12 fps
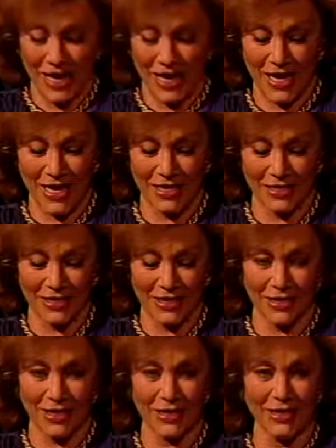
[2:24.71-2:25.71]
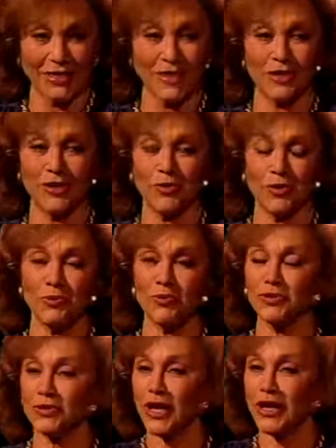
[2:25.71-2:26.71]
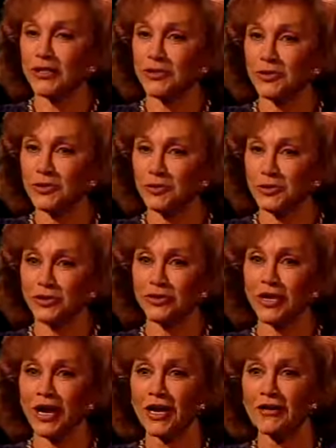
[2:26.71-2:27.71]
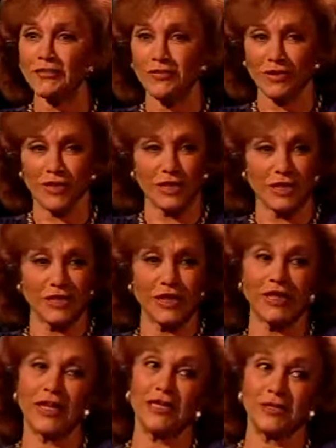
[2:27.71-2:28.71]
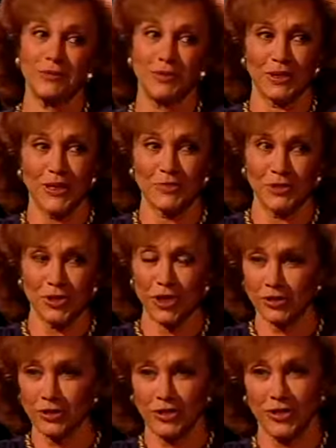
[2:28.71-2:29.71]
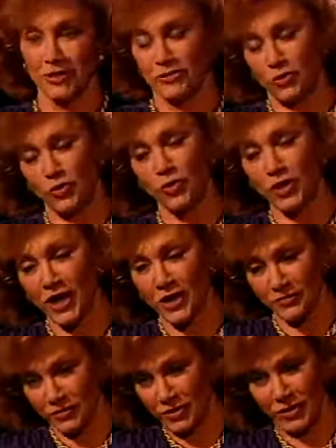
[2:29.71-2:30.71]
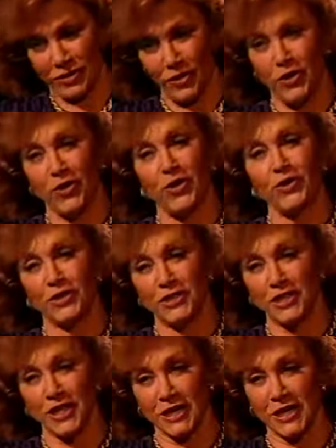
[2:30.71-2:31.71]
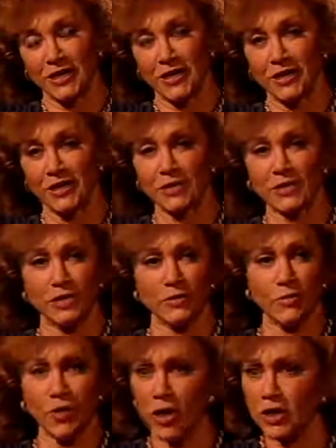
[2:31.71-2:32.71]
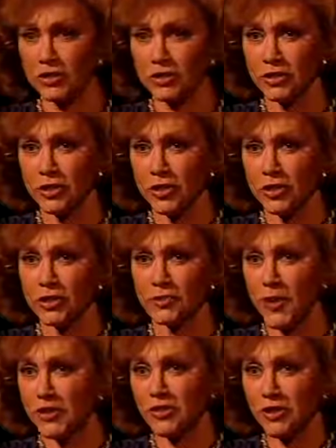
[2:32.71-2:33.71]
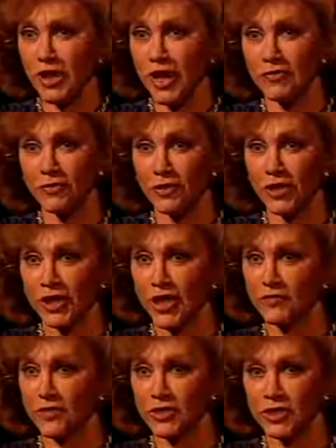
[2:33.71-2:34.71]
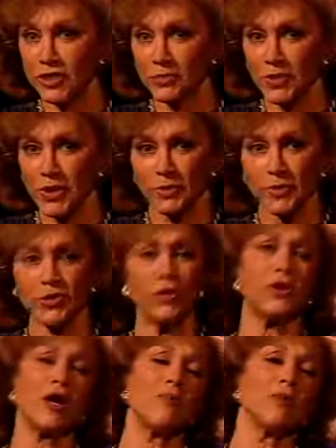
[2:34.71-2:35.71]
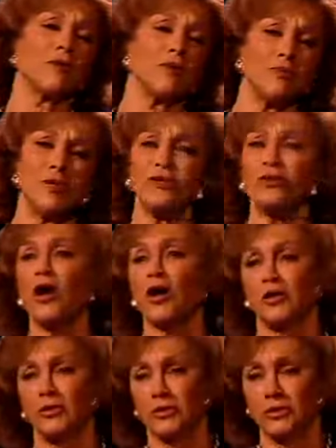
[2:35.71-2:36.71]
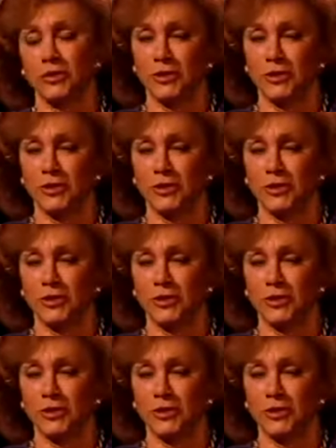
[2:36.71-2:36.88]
And he said, "Oh, what would you like to do with your life?" And I said, "I'd like to become a doctor, to look after the sick." And he said, "What? Spend your life looking after sick people? You're coming with me to Hollywood."